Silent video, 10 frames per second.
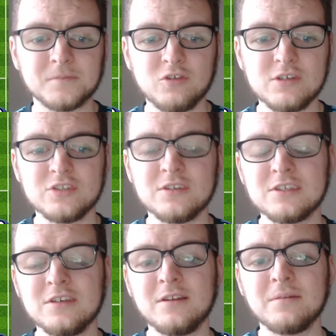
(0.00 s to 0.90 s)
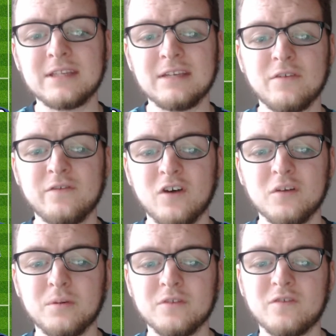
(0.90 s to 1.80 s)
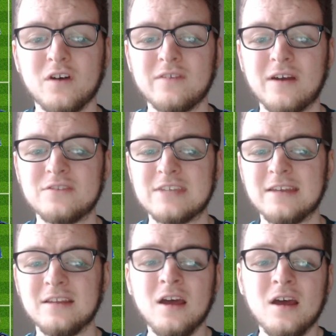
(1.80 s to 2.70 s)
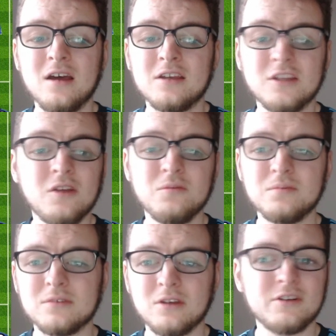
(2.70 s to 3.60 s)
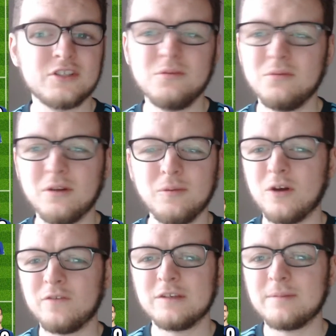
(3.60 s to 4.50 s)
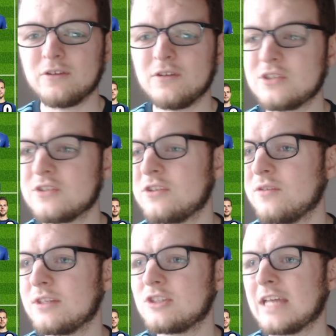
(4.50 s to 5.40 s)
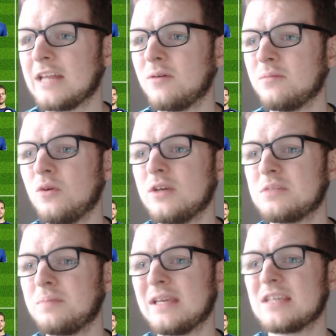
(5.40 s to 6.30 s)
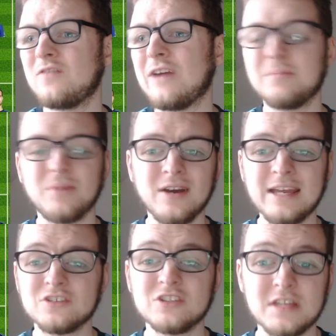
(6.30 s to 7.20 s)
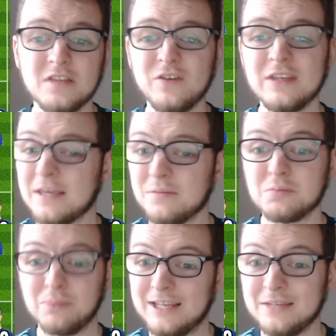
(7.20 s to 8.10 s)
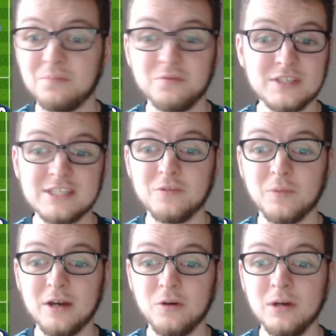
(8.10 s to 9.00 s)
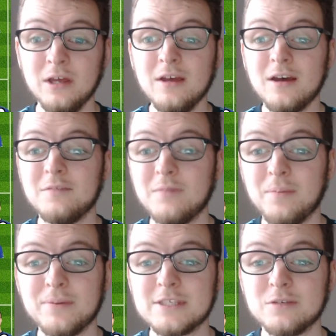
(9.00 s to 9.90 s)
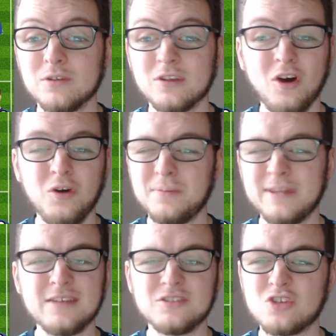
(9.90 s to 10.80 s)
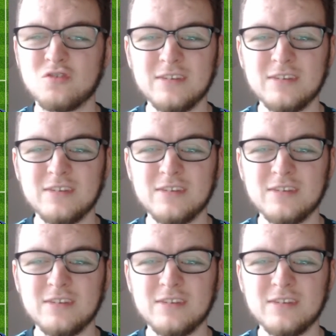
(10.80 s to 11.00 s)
Christensen, I'm going to give a 5.5 out of 10. You know, guys, you all know what I think about Christensen on this channel. I'm not his biggest fan, but I actually did think he was playing pretty well up until the goal, but that just